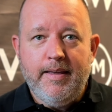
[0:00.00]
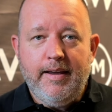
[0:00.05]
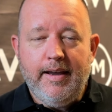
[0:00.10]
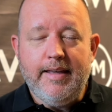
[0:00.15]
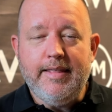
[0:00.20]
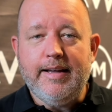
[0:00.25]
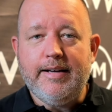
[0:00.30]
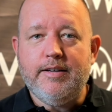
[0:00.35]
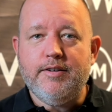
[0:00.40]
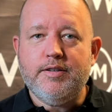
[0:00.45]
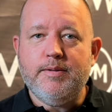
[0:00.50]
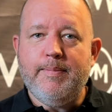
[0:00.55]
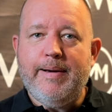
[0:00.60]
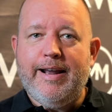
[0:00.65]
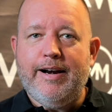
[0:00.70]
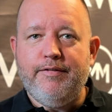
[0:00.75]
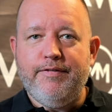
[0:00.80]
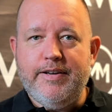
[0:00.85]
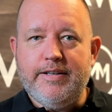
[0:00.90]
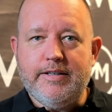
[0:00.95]
and that doesn't
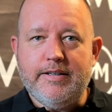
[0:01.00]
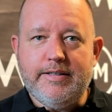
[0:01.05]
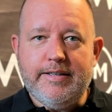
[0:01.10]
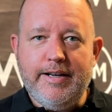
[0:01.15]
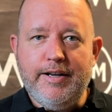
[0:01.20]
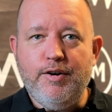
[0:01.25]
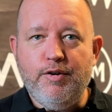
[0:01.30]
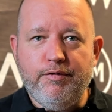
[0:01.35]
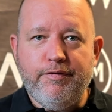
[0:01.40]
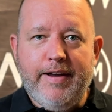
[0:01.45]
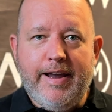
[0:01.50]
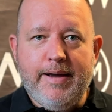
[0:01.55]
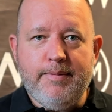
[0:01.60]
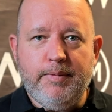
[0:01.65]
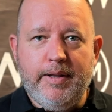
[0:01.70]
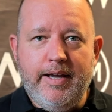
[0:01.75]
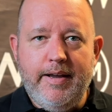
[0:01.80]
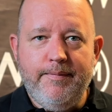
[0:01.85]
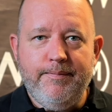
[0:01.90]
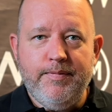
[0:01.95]
matter if it's a single
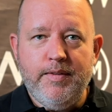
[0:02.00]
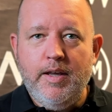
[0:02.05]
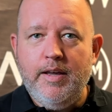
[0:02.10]
family,